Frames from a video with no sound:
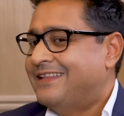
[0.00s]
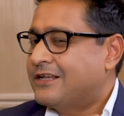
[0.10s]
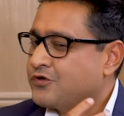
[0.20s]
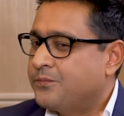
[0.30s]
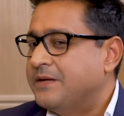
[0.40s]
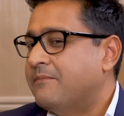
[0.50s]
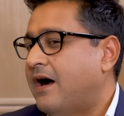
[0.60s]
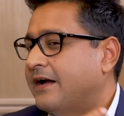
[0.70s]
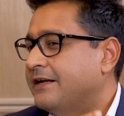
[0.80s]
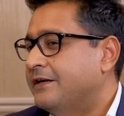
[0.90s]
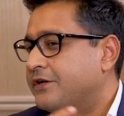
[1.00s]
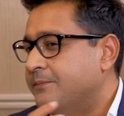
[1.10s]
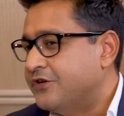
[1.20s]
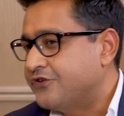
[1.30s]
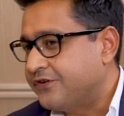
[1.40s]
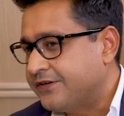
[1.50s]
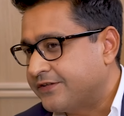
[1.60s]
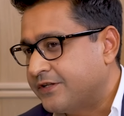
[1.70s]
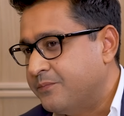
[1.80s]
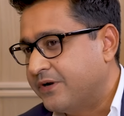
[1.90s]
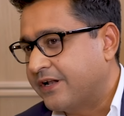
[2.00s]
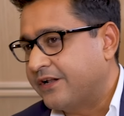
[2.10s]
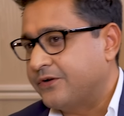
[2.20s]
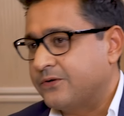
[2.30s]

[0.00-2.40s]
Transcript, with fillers: there's so many market intermediaries in the middle you